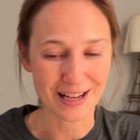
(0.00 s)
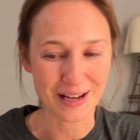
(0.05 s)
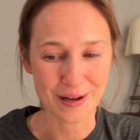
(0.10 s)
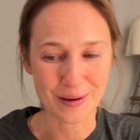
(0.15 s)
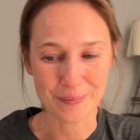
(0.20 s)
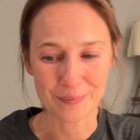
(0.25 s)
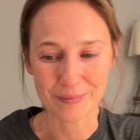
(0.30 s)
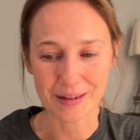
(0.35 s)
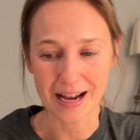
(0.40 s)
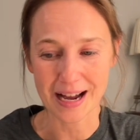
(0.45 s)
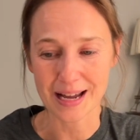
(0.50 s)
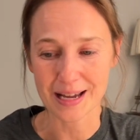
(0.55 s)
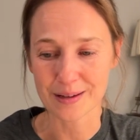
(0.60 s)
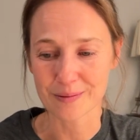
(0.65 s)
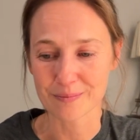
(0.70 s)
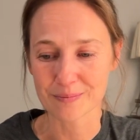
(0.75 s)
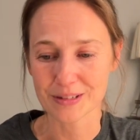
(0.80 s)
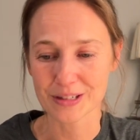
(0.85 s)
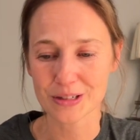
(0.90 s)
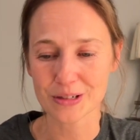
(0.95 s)

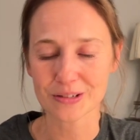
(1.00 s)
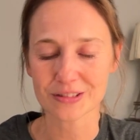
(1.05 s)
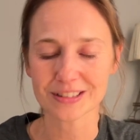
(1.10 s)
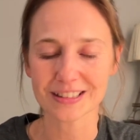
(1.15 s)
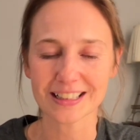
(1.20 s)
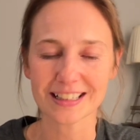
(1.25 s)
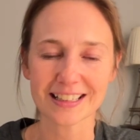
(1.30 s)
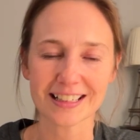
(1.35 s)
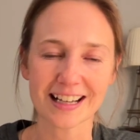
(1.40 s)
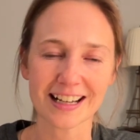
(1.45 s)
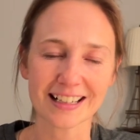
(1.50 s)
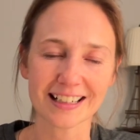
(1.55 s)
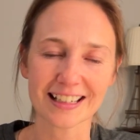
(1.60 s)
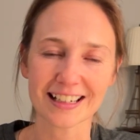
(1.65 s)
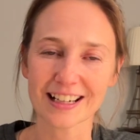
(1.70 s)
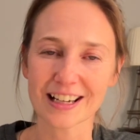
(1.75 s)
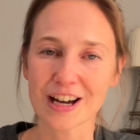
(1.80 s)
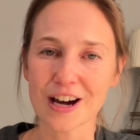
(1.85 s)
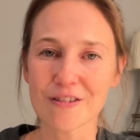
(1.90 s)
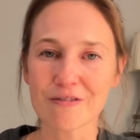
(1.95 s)
I'm certainly not
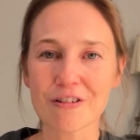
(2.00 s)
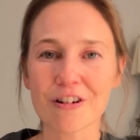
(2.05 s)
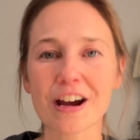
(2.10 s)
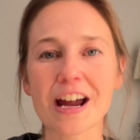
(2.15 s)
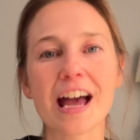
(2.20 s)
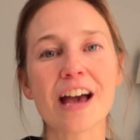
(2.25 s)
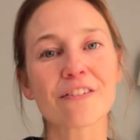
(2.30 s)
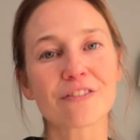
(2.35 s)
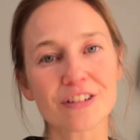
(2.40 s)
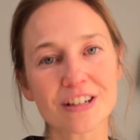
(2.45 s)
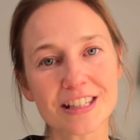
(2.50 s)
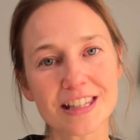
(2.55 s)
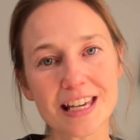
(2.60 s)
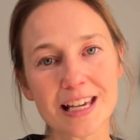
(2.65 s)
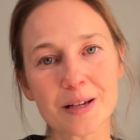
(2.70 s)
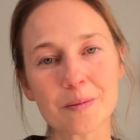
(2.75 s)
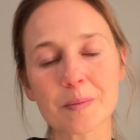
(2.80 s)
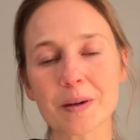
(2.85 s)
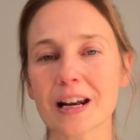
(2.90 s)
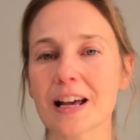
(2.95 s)
going to cover
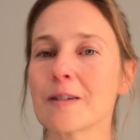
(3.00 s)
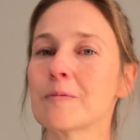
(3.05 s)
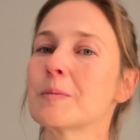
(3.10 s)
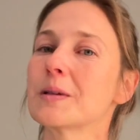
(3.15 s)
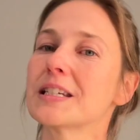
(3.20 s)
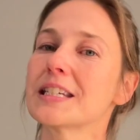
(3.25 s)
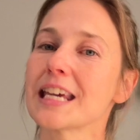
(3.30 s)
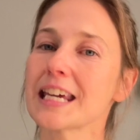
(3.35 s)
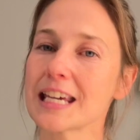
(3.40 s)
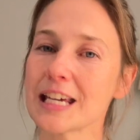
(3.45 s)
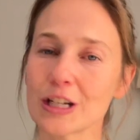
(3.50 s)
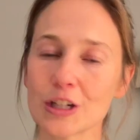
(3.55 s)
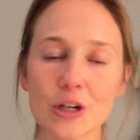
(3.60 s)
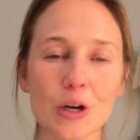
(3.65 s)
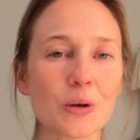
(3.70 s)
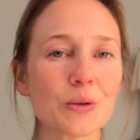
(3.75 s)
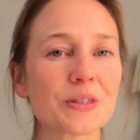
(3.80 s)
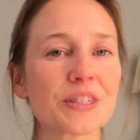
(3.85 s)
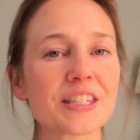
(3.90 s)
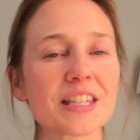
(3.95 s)
everything, but I've been taking
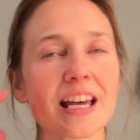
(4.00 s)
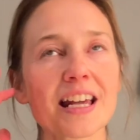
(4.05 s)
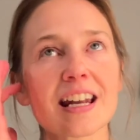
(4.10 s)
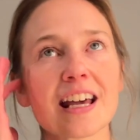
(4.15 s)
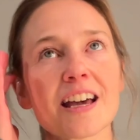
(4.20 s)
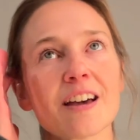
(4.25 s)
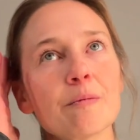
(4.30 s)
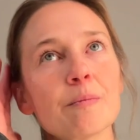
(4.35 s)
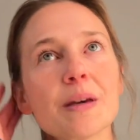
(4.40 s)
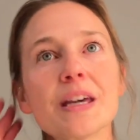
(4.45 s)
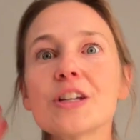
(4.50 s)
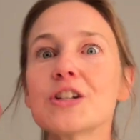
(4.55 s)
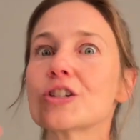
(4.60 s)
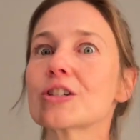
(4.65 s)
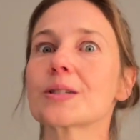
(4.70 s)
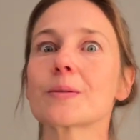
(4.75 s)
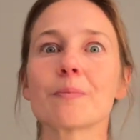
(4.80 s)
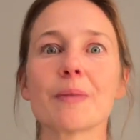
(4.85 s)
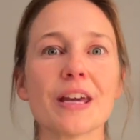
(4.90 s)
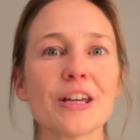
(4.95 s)
notes and I have
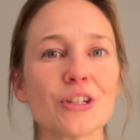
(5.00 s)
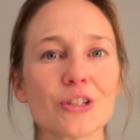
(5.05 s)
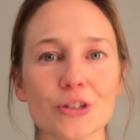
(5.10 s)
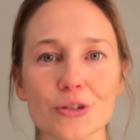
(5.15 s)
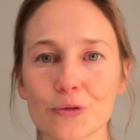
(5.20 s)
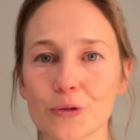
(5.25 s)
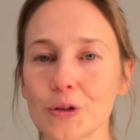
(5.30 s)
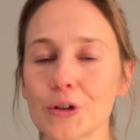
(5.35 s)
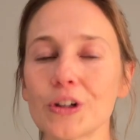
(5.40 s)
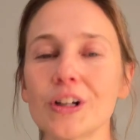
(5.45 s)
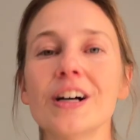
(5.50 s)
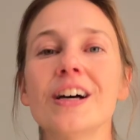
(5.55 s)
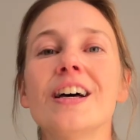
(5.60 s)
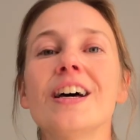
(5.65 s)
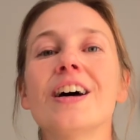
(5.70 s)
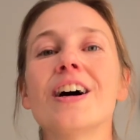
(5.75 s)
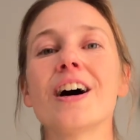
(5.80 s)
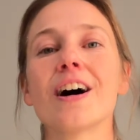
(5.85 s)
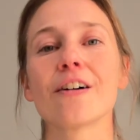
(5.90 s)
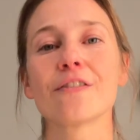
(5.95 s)
pages and pages full
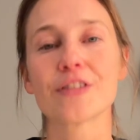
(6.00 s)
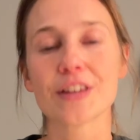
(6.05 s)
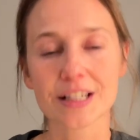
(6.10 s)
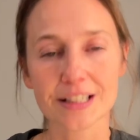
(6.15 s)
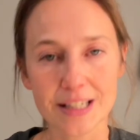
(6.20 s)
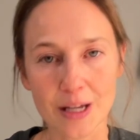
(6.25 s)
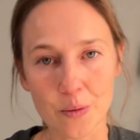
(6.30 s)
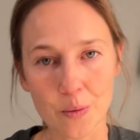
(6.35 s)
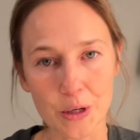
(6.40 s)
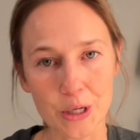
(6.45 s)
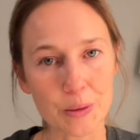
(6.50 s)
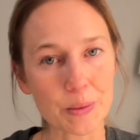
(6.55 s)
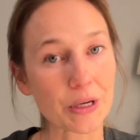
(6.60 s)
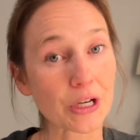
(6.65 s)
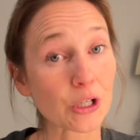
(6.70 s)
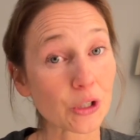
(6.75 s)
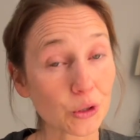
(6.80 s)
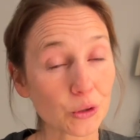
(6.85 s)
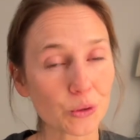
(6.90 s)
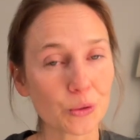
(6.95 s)
of things I want to
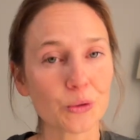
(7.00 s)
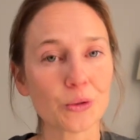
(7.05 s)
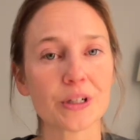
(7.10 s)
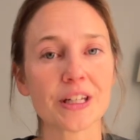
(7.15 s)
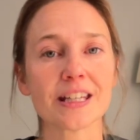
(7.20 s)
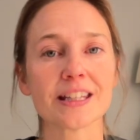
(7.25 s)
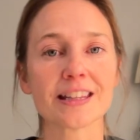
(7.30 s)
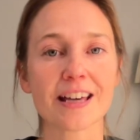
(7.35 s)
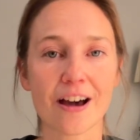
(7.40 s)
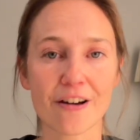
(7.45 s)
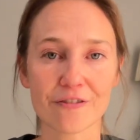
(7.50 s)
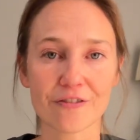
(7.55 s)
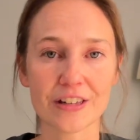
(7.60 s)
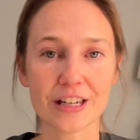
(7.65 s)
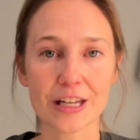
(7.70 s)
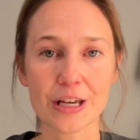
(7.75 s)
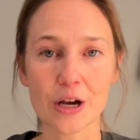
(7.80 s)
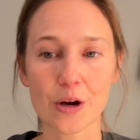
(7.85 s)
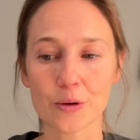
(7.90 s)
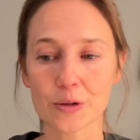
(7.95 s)
include in that
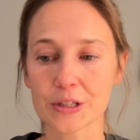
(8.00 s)
video.